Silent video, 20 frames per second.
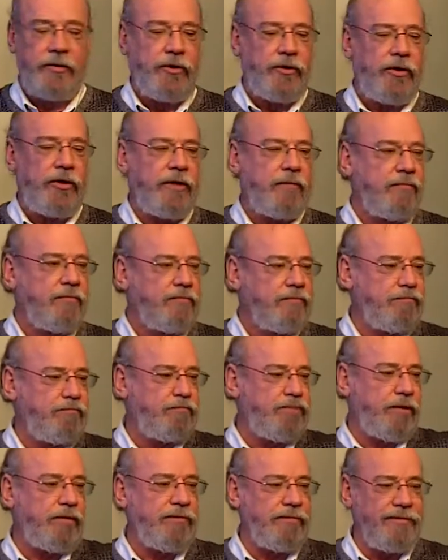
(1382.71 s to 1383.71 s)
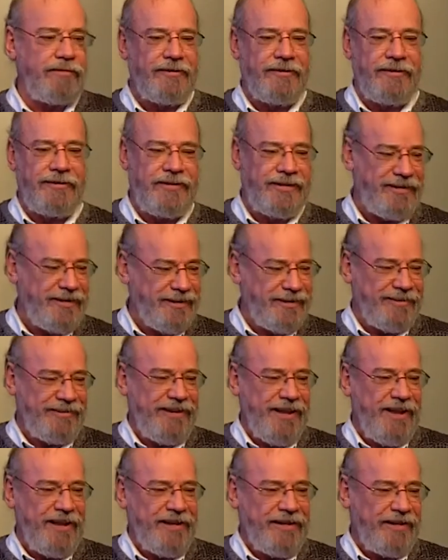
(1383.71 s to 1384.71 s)
like what you did. Or, you know,
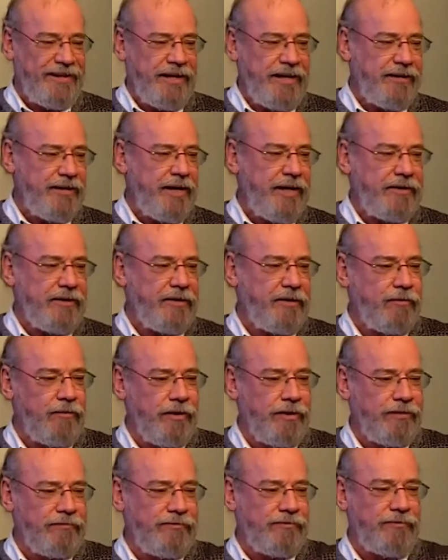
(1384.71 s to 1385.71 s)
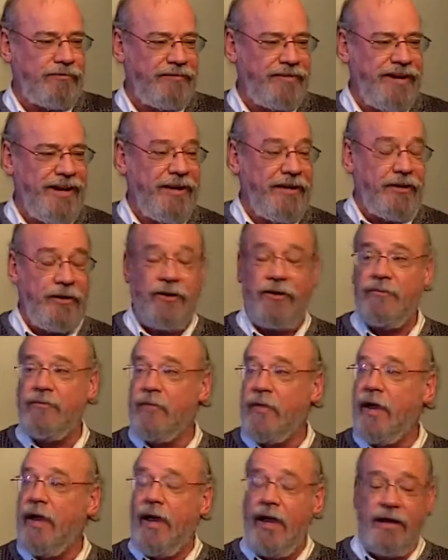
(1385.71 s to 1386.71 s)
that didn't work. You
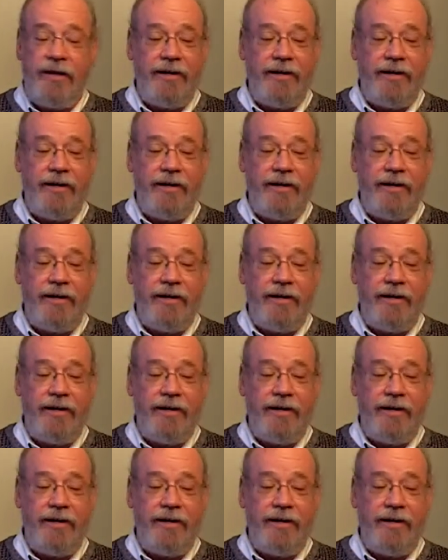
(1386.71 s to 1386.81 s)
know,